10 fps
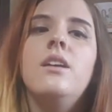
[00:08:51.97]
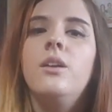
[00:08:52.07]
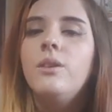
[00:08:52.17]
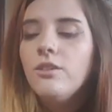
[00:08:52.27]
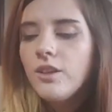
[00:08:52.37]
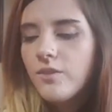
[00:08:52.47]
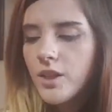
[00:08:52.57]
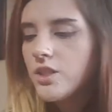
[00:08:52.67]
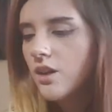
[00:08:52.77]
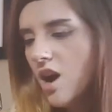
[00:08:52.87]
You know, even if
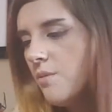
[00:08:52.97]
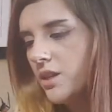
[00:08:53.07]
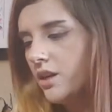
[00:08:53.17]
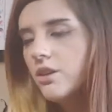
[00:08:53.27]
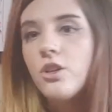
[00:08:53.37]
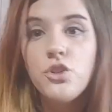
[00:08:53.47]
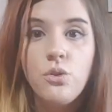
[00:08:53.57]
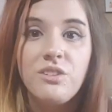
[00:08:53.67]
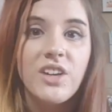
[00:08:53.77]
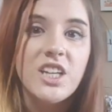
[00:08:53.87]
there's a comma there, there's no
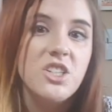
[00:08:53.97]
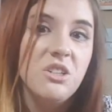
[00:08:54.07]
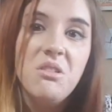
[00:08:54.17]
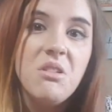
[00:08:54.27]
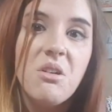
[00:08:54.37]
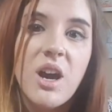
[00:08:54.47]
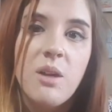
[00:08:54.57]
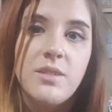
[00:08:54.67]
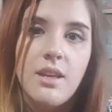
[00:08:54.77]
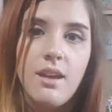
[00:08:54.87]
inflection. You don't know how
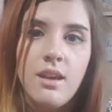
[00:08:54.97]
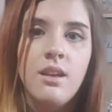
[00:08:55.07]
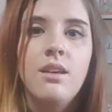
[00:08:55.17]
I'm saying it.